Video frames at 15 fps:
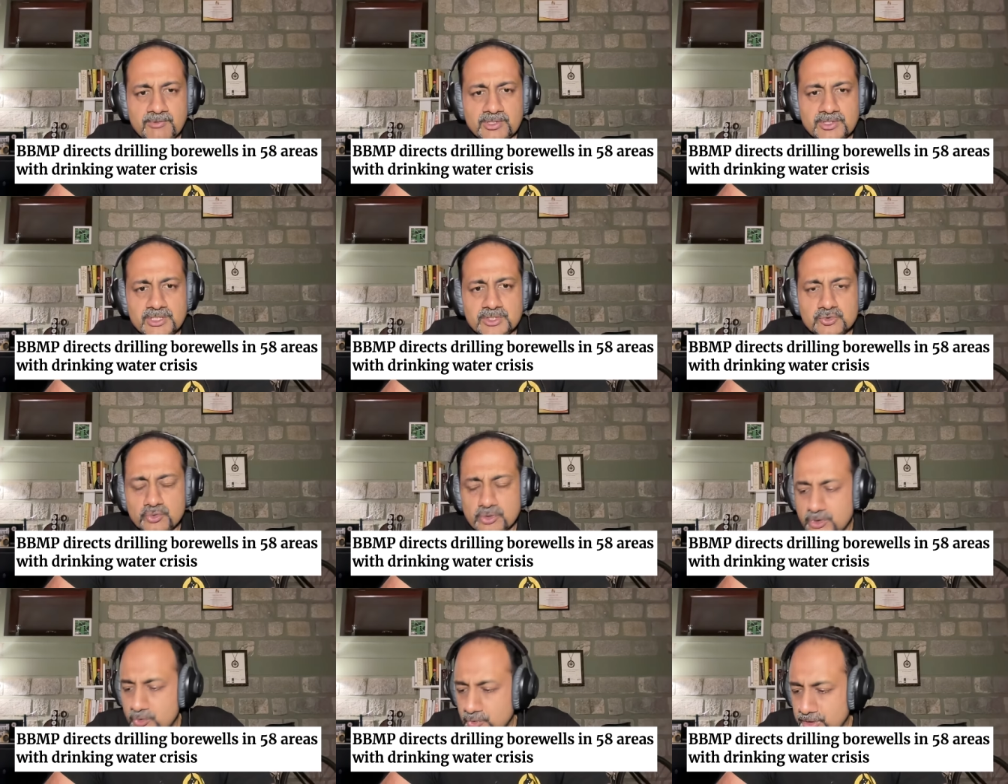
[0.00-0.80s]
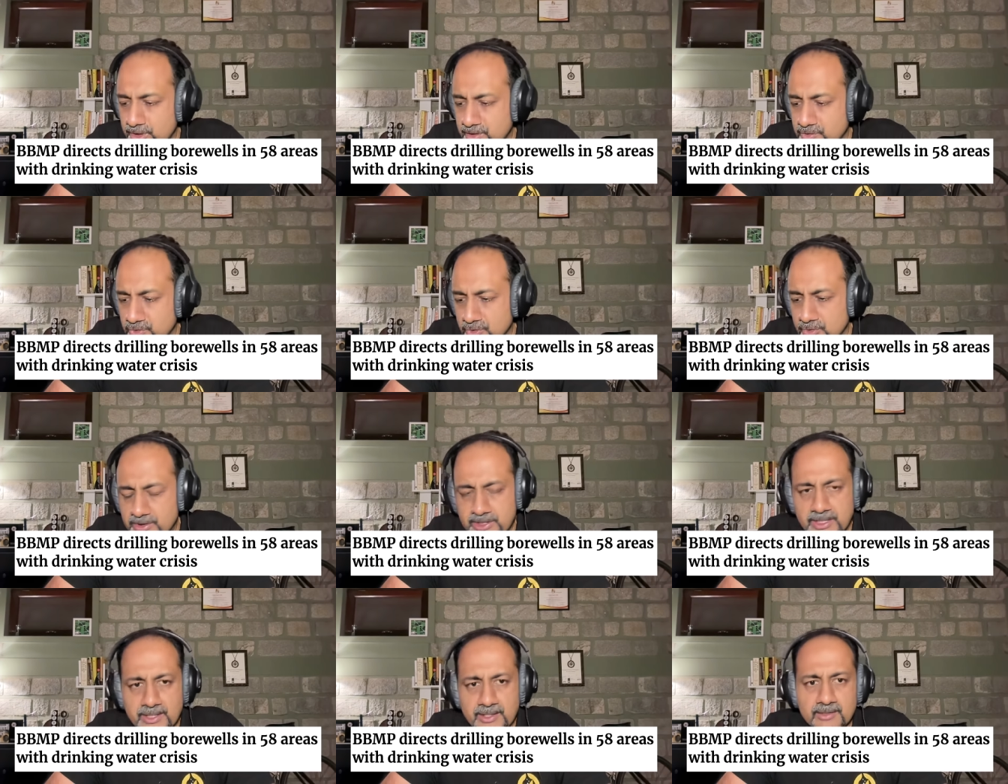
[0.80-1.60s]
which each one doing its own
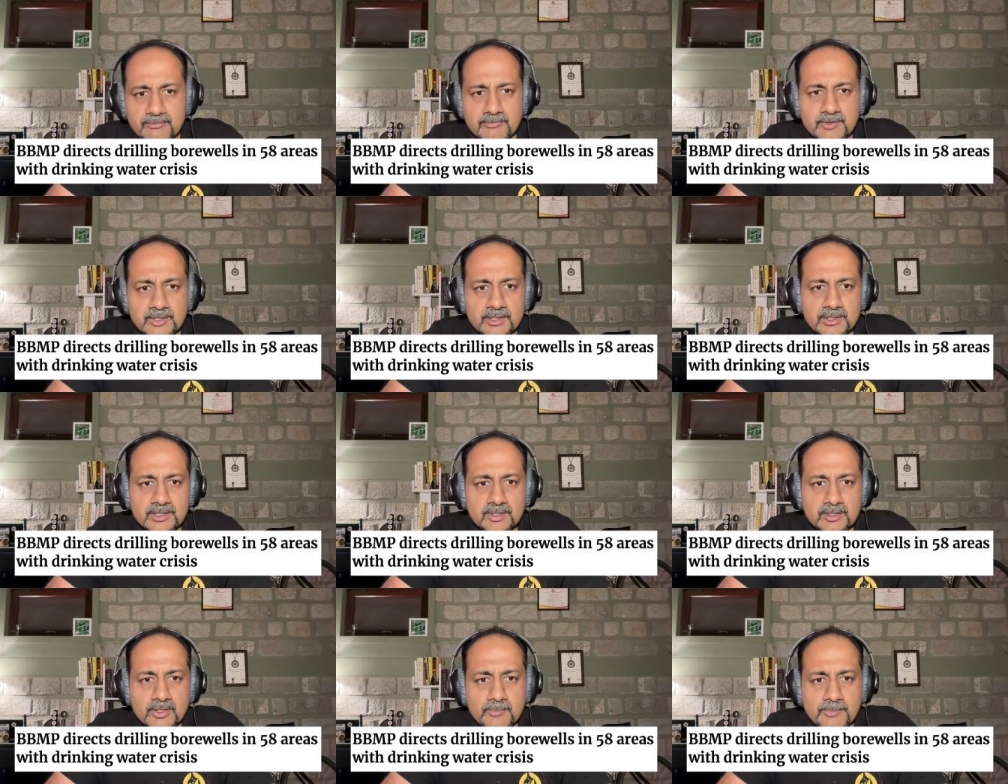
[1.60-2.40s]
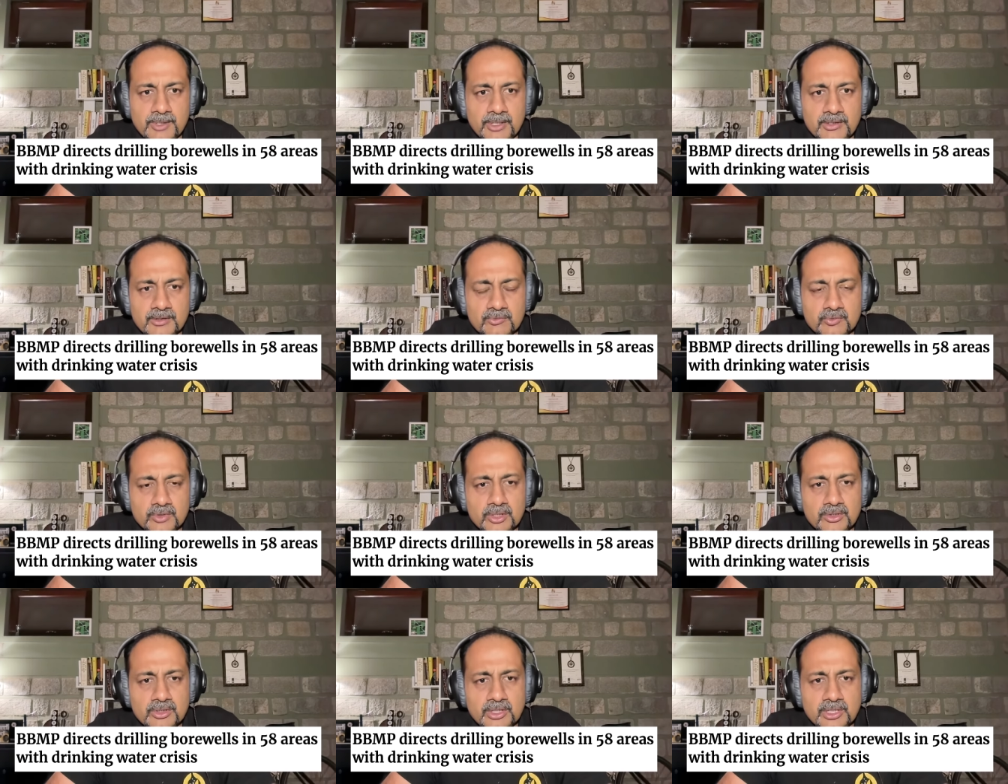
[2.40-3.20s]
thing, with the corporators
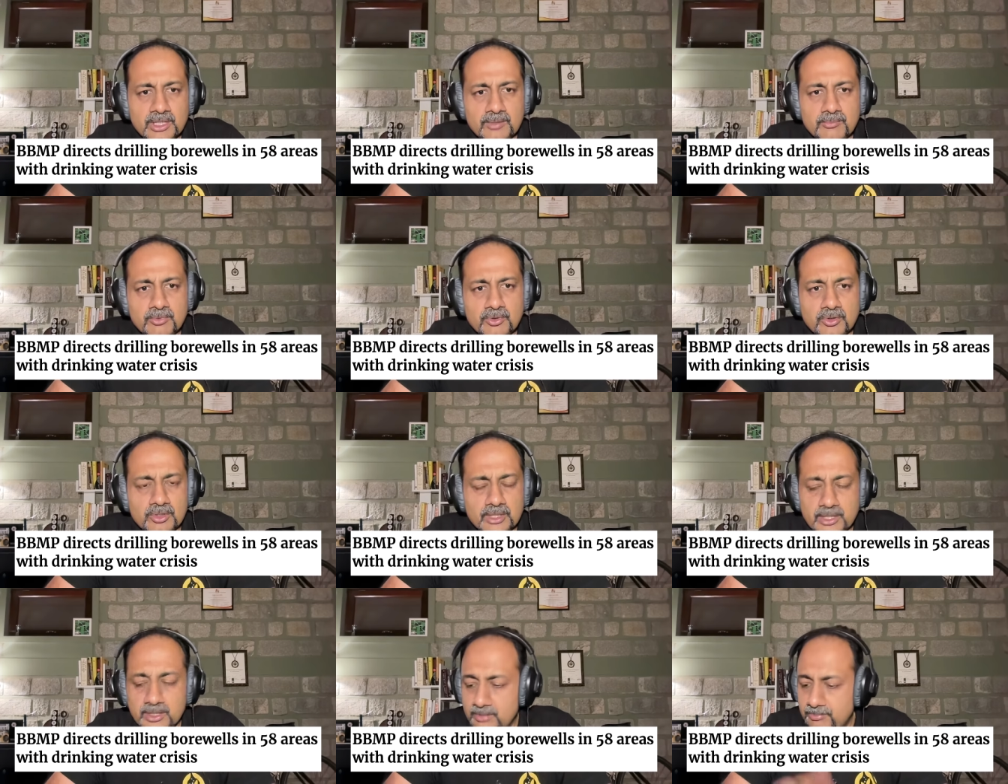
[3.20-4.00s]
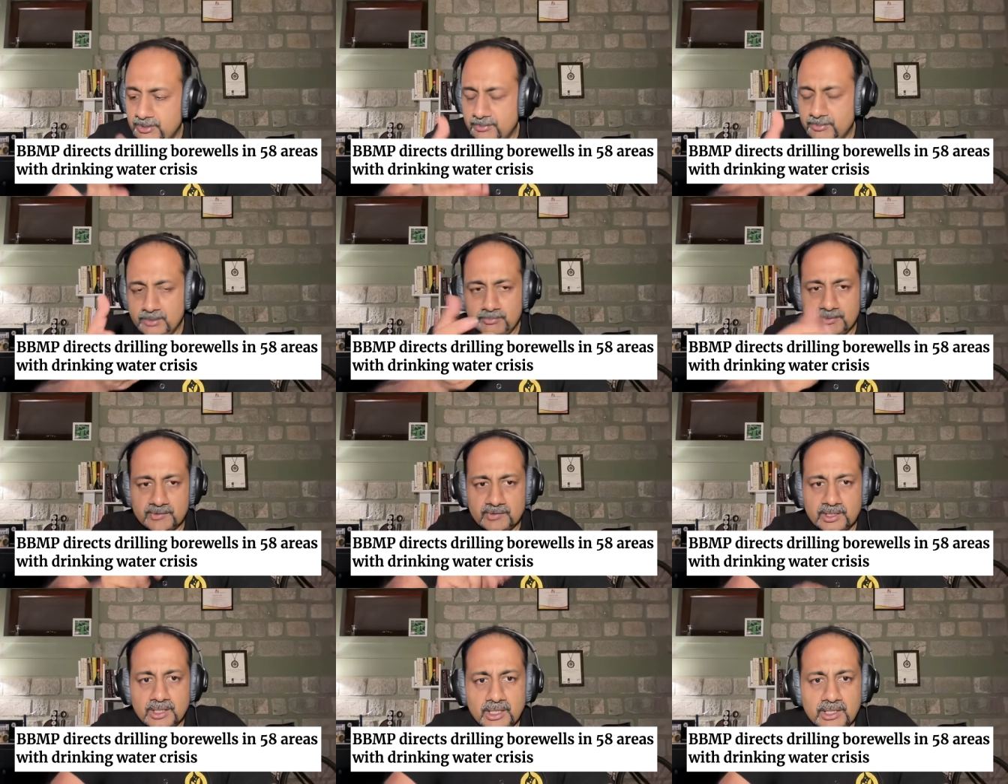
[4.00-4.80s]
want to dig more and BBMP
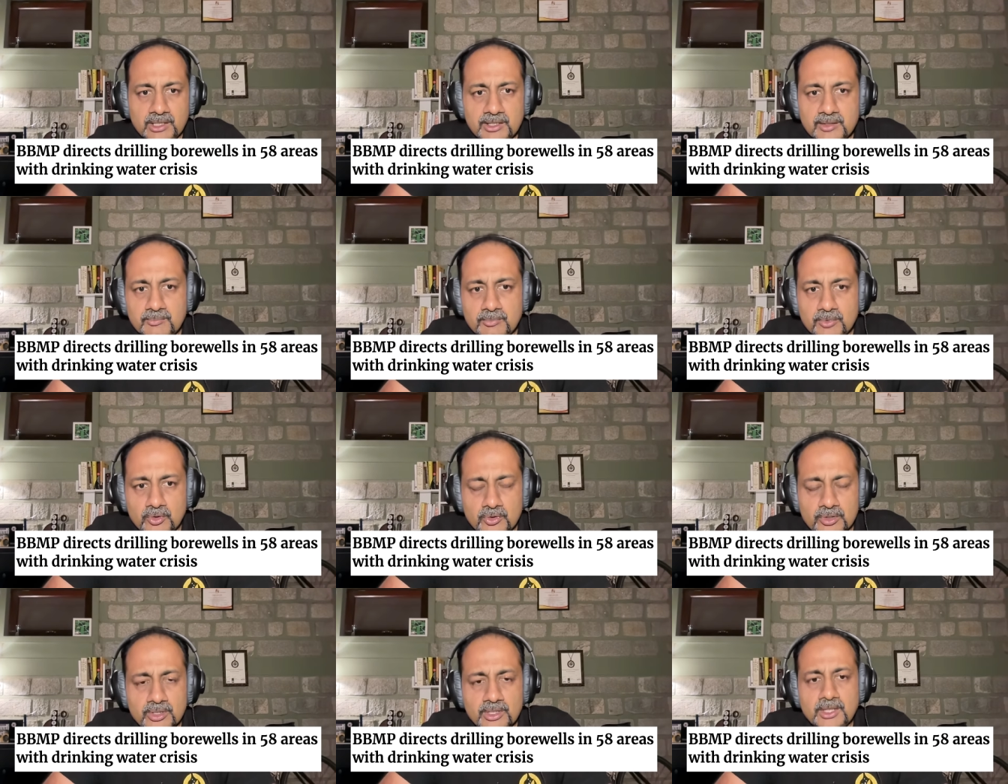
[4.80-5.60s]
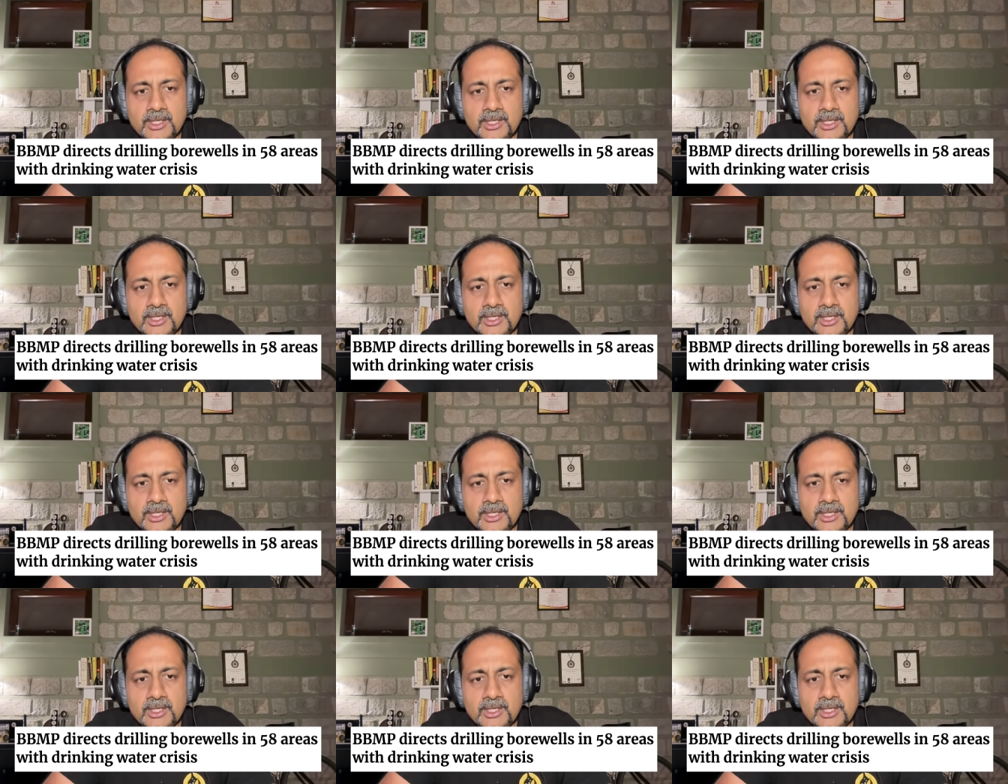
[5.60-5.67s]
saying, I'll dig more.